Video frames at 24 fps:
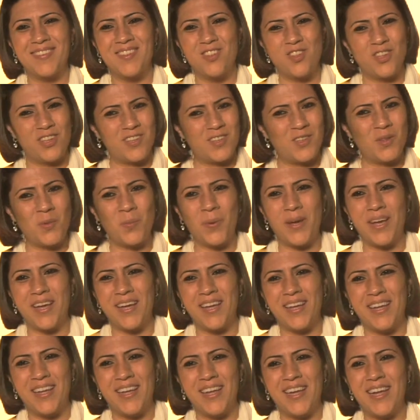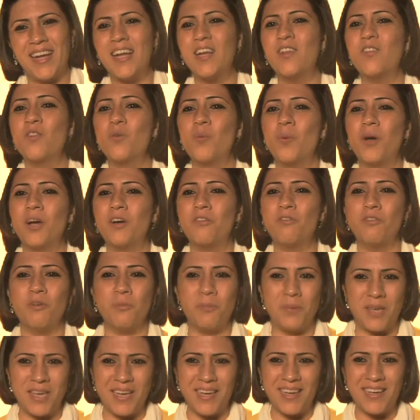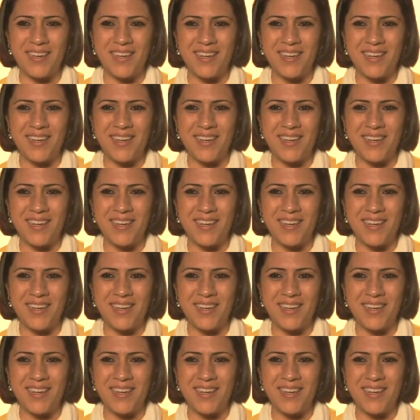just the way it's worked for me